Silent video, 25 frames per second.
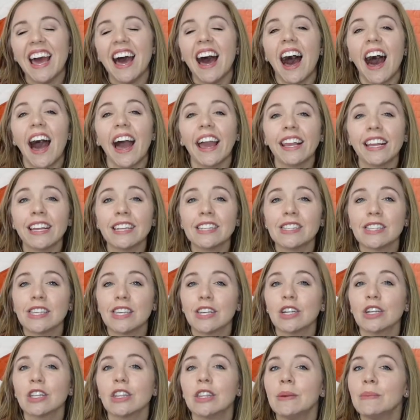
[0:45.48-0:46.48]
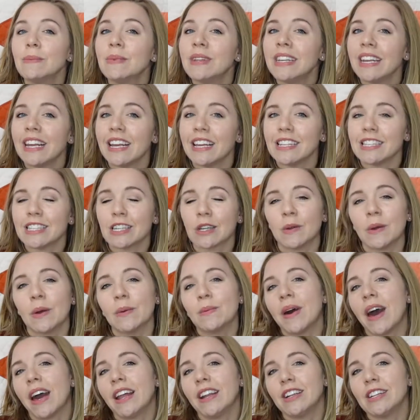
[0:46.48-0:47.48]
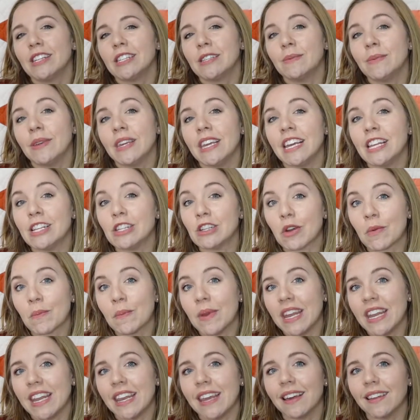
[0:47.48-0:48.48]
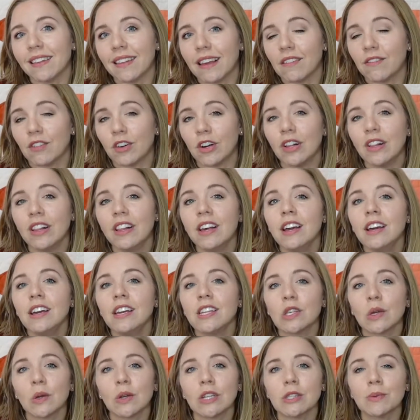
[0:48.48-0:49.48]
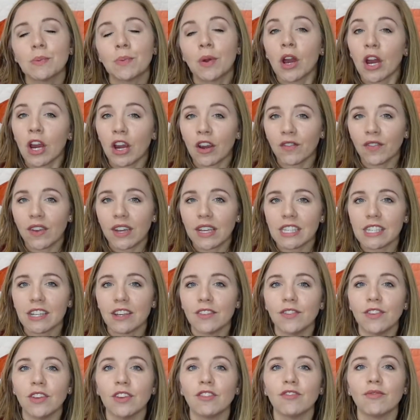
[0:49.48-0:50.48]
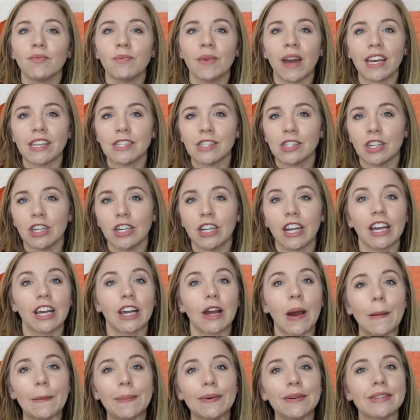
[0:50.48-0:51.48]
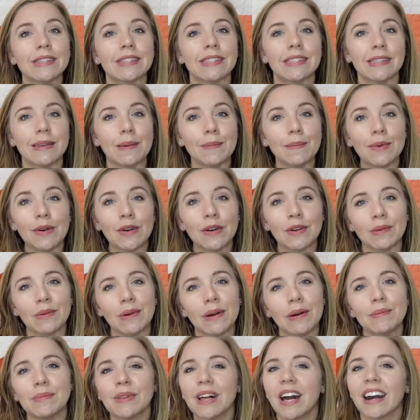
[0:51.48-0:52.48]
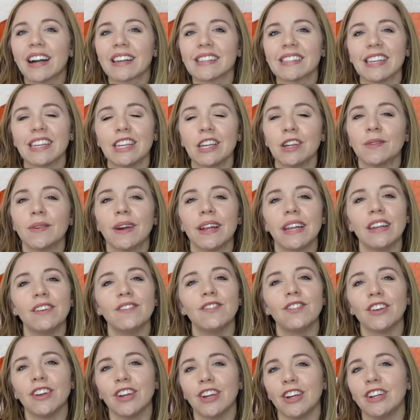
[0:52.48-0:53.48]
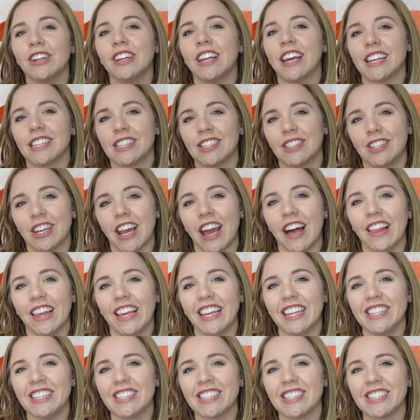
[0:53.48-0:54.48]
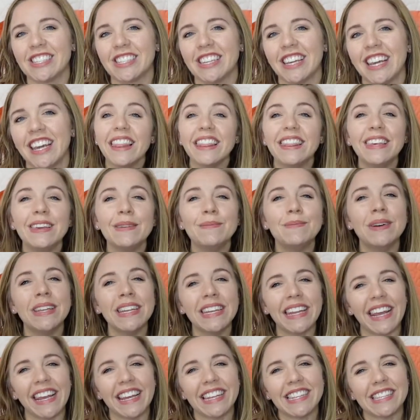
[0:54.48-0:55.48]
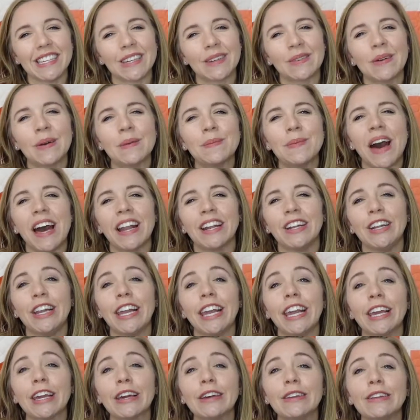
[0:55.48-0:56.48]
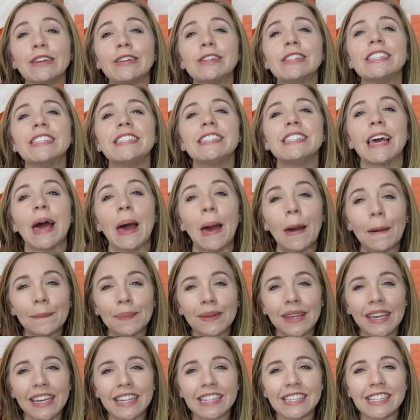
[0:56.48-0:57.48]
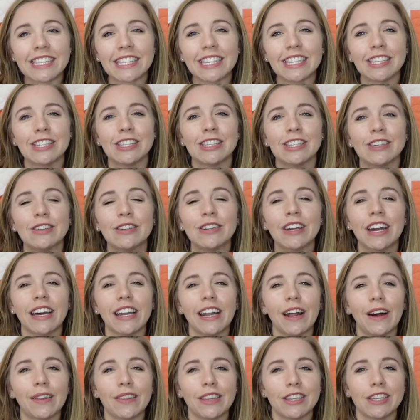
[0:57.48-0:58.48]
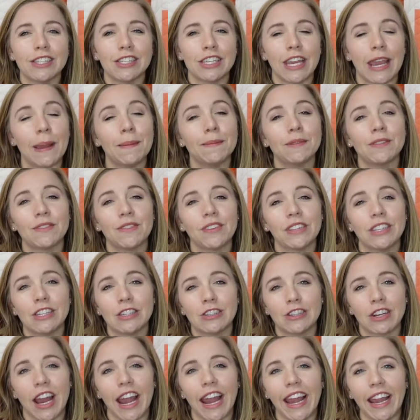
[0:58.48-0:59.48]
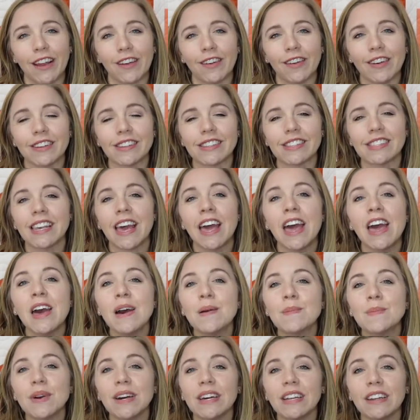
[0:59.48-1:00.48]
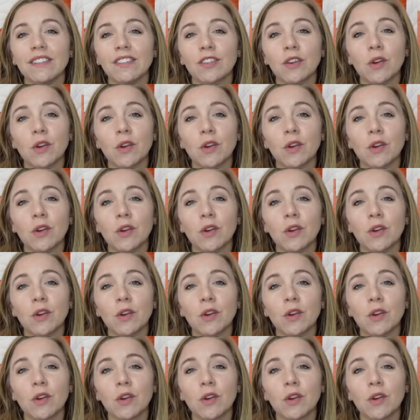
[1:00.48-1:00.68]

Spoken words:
I consider the Bonanza Quilt Pattern to be intermediate level, so it's perfect if you've mastered a couple simple quilt blocks and you're ready for your next challenge. The Bonanza Quilt Pattern includes templates to cut out the shapes for the triangles, but of